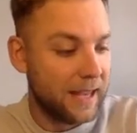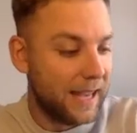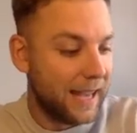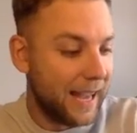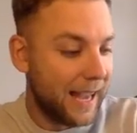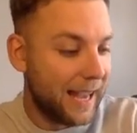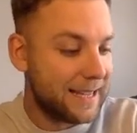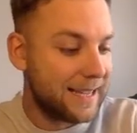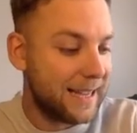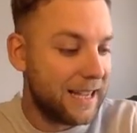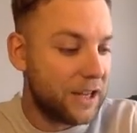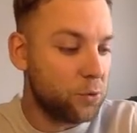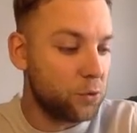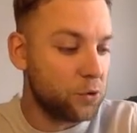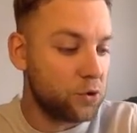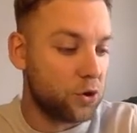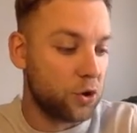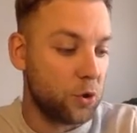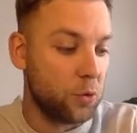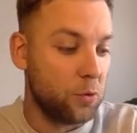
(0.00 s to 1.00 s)
is equal
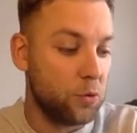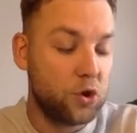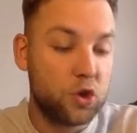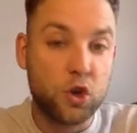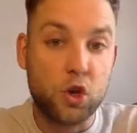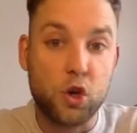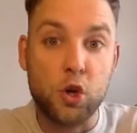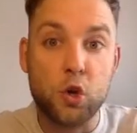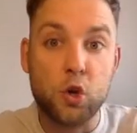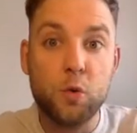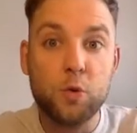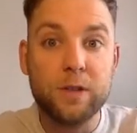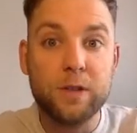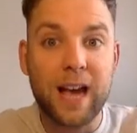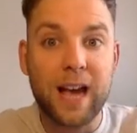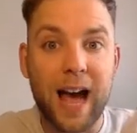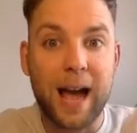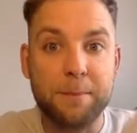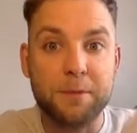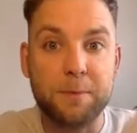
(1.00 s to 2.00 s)
to 2
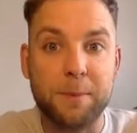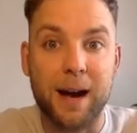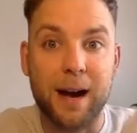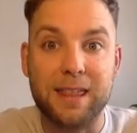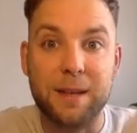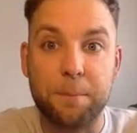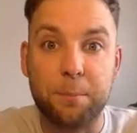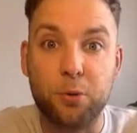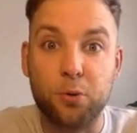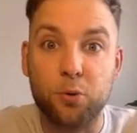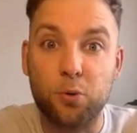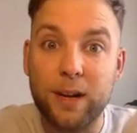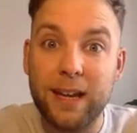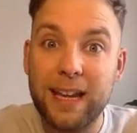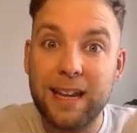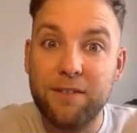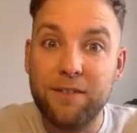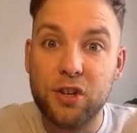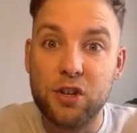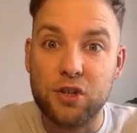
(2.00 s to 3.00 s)
times by the
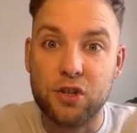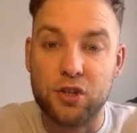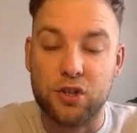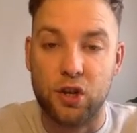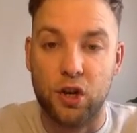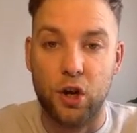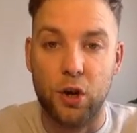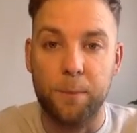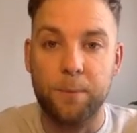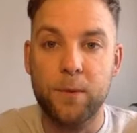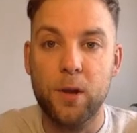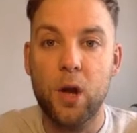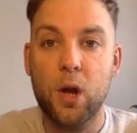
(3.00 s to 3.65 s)
previous term